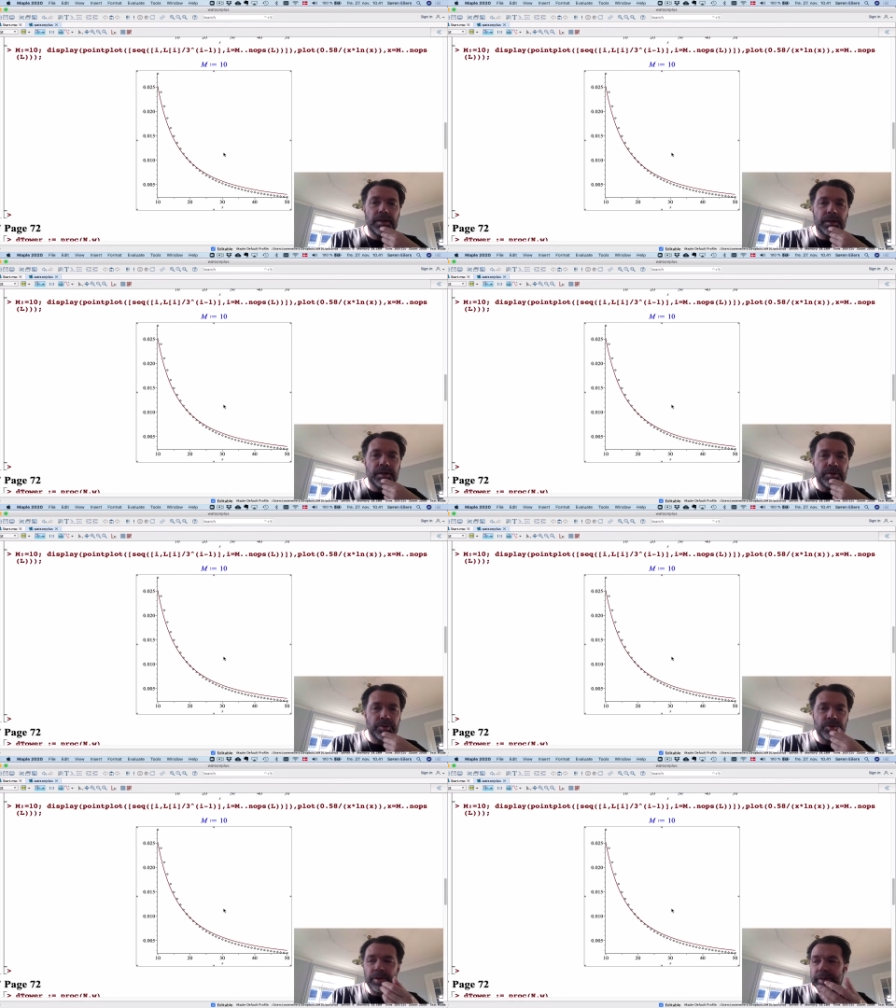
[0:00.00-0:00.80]
uh,
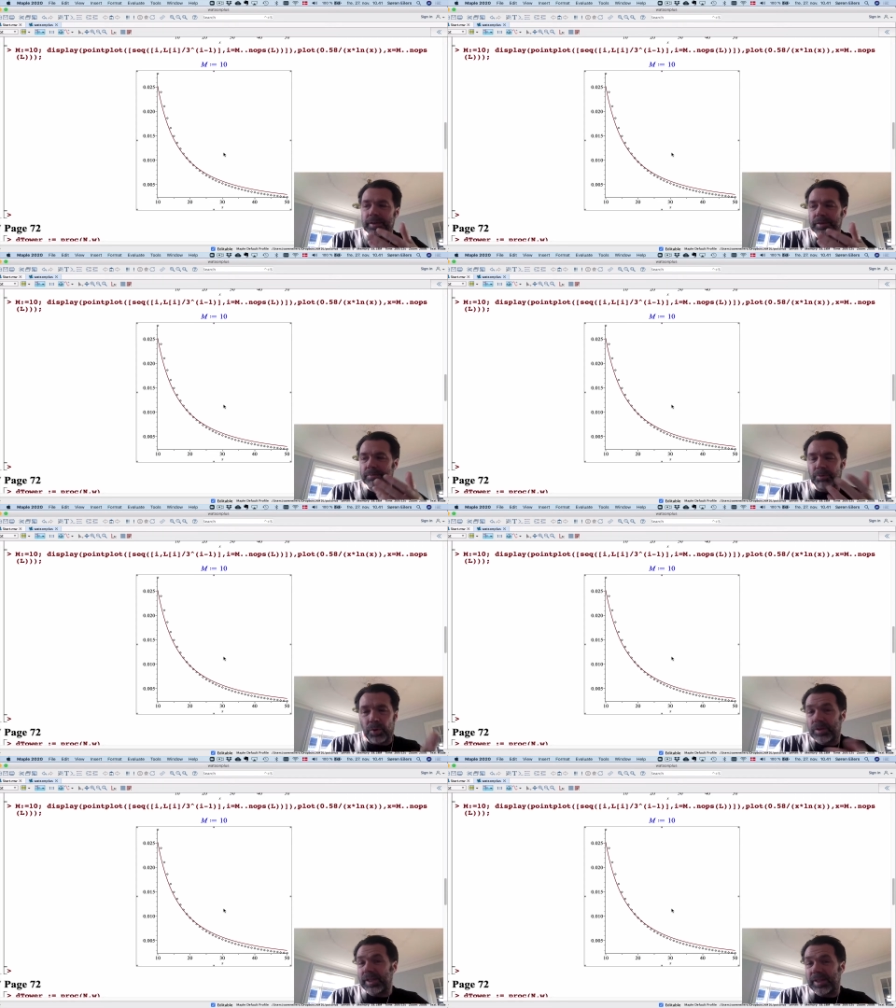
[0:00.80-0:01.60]
usually
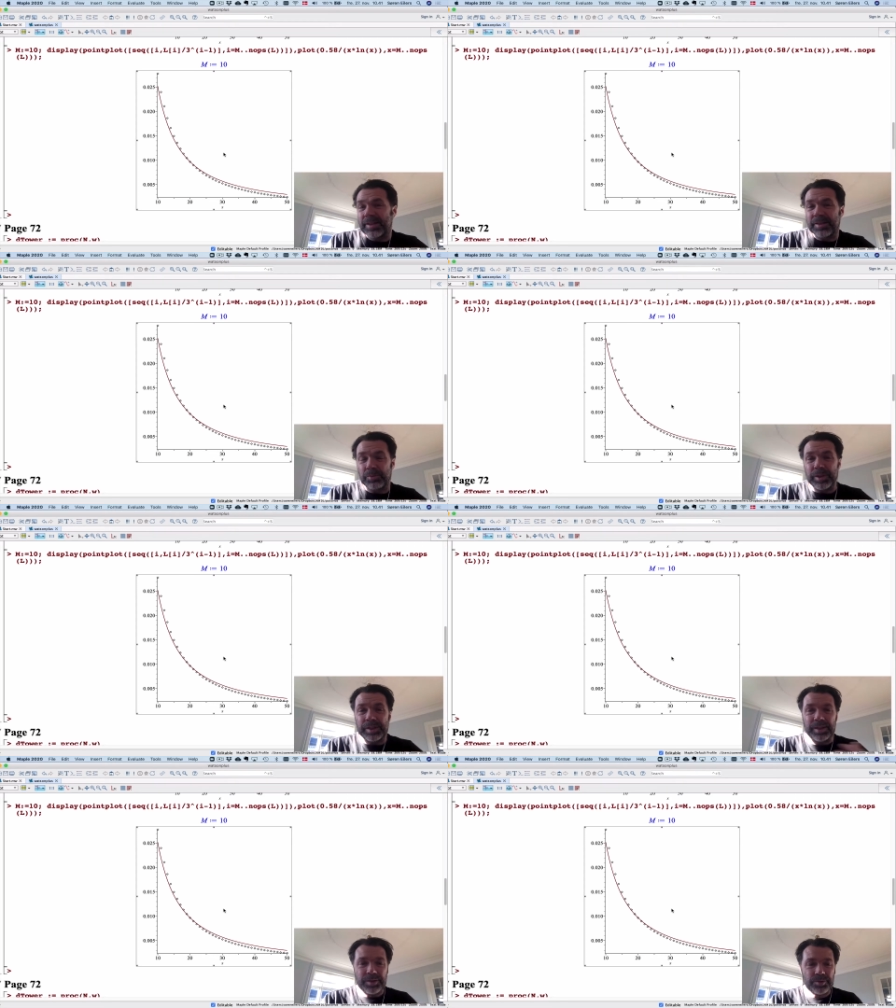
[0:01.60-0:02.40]
more data than we
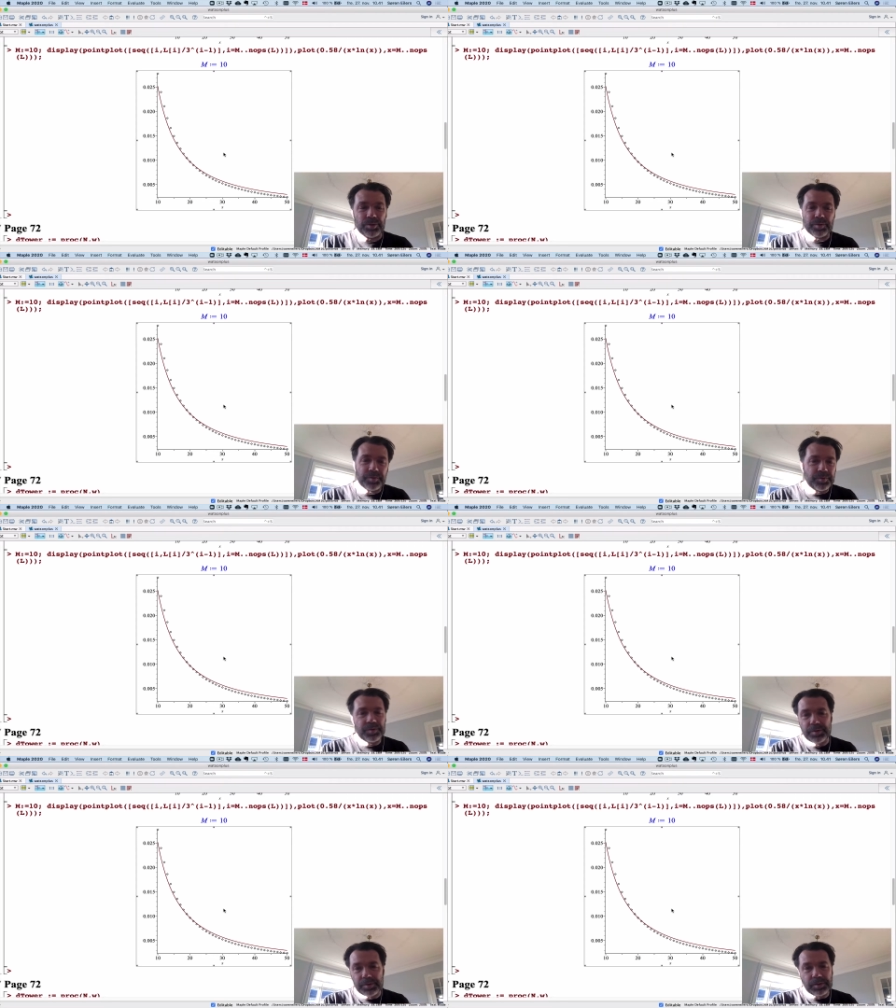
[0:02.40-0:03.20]
can sort
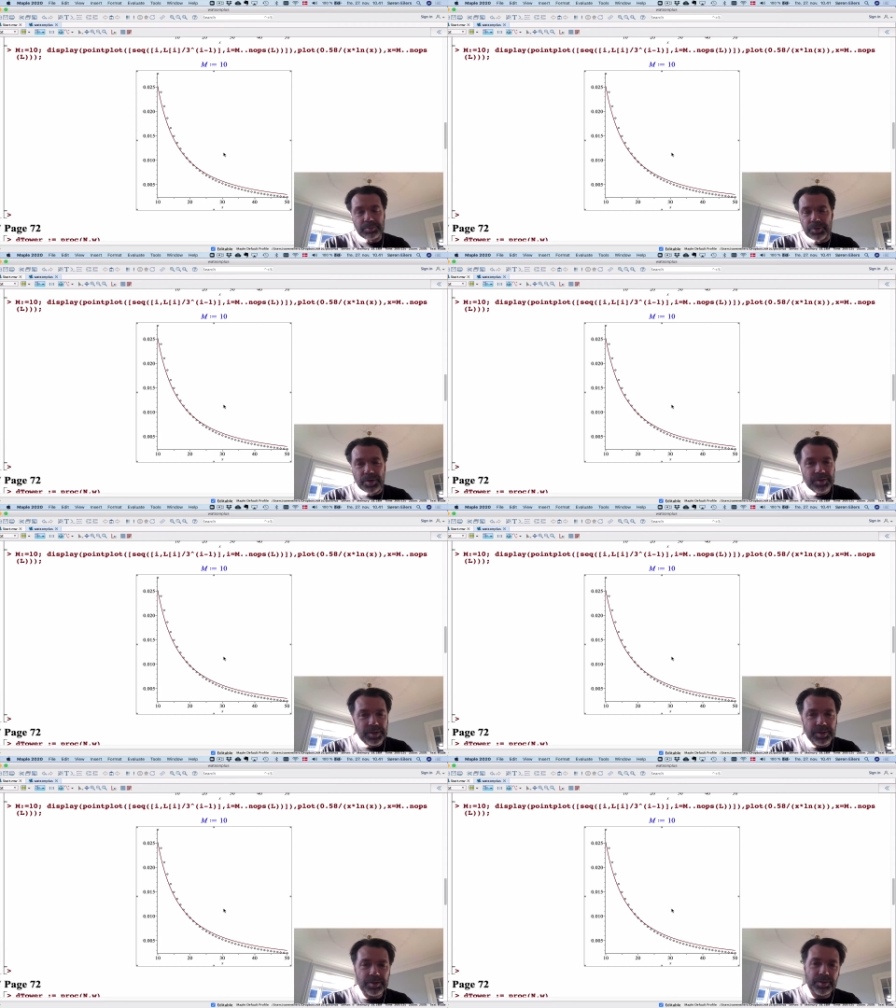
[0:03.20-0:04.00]
of uh,
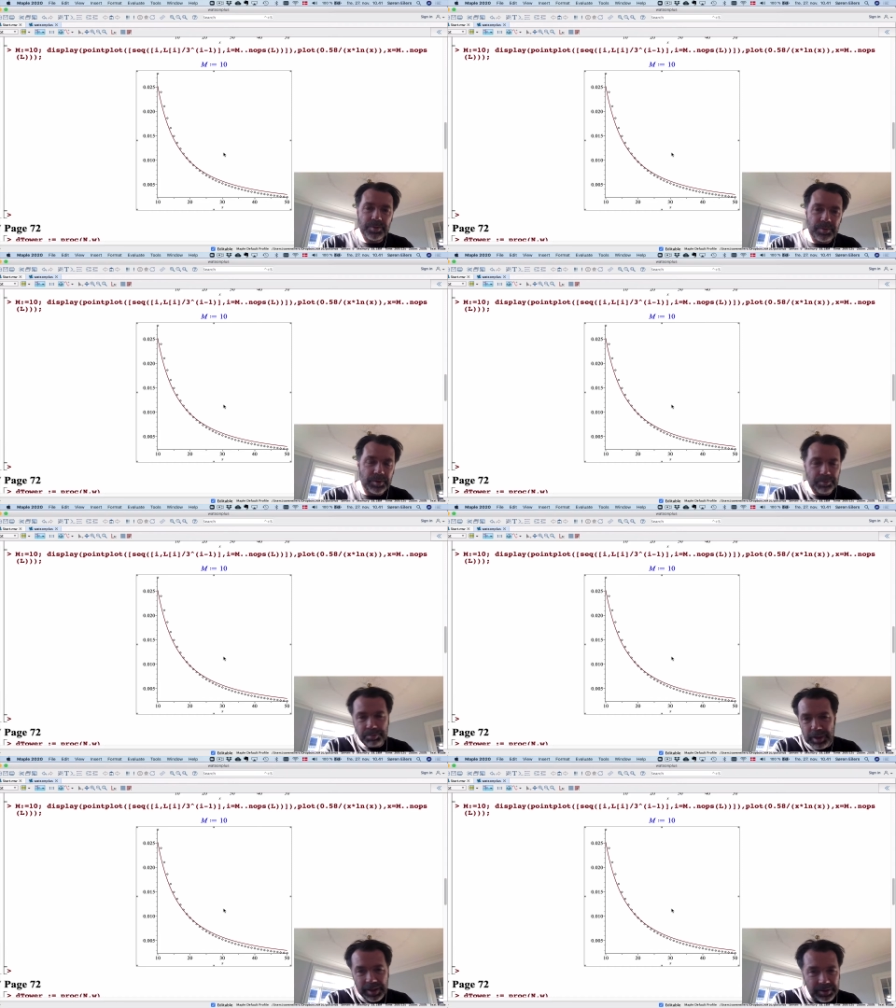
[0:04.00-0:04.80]
process
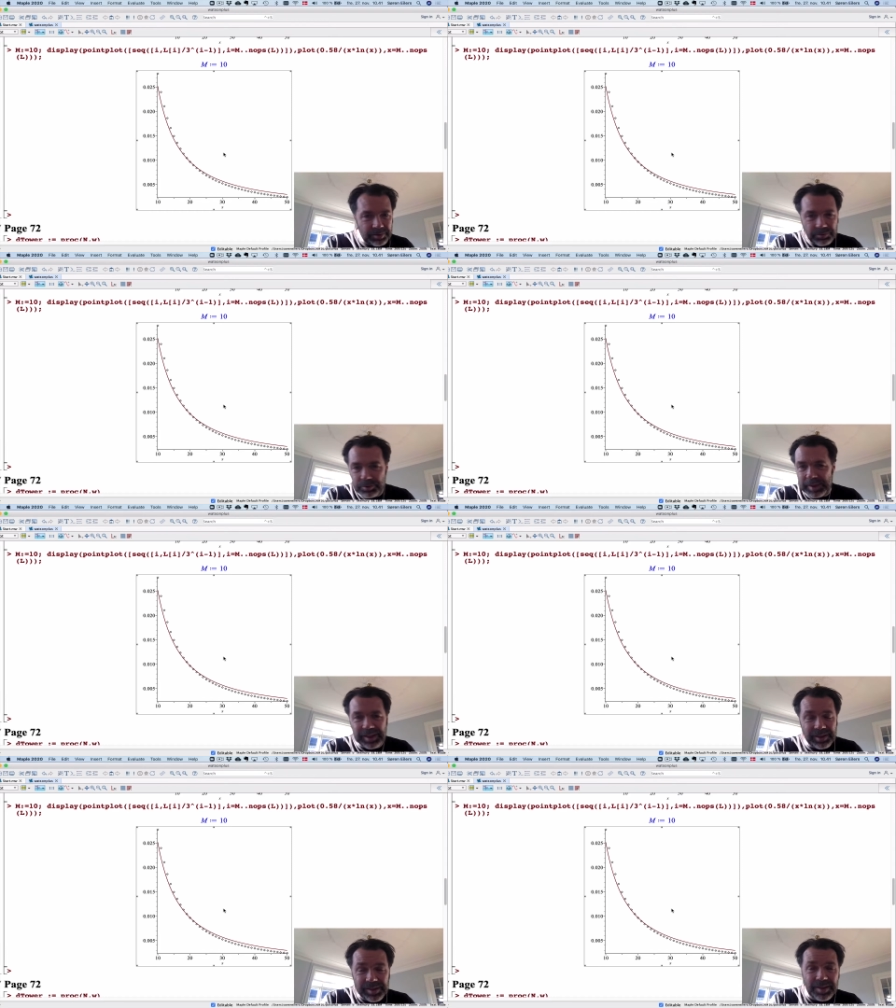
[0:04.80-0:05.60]
by
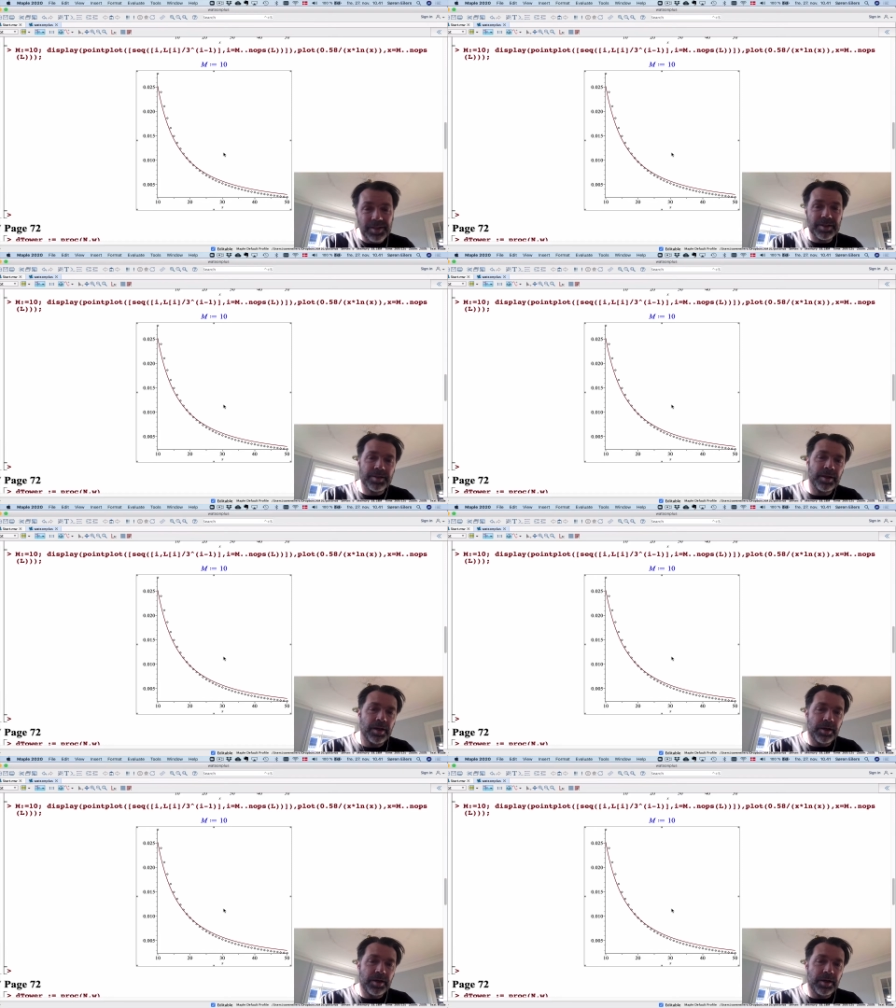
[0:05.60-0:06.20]
reading lists.